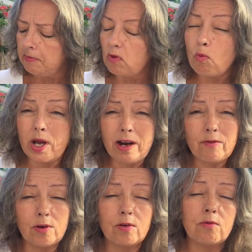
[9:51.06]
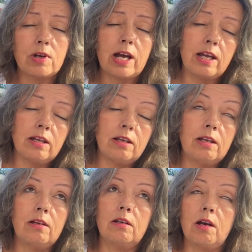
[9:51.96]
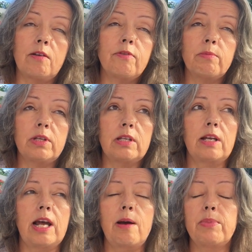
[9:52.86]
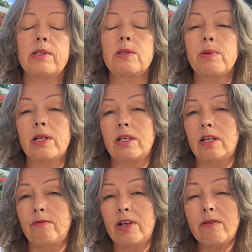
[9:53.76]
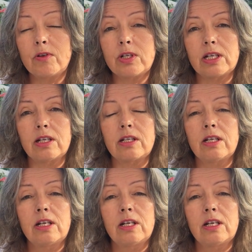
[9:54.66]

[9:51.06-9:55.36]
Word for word: whatever, it, it, God forbid that happens, but if it ever did,